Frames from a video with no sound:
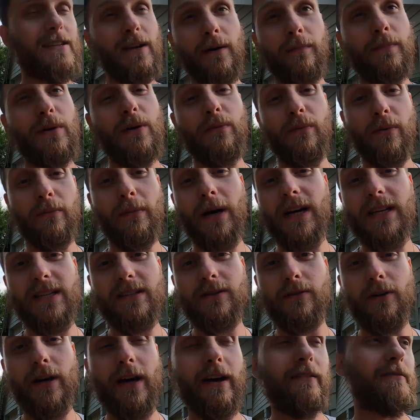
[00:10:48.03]
some people might
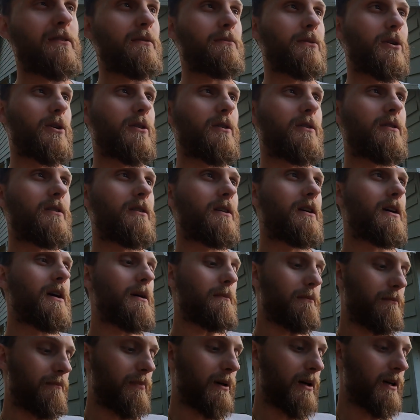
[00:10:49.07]
still have them all. I
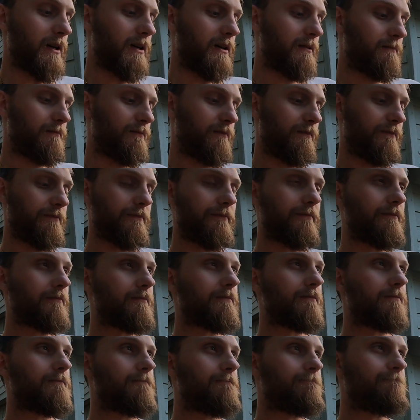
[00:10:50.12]
mean, but yeah, but
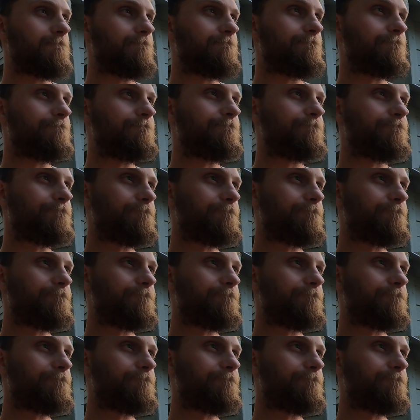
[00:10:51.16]
sometimes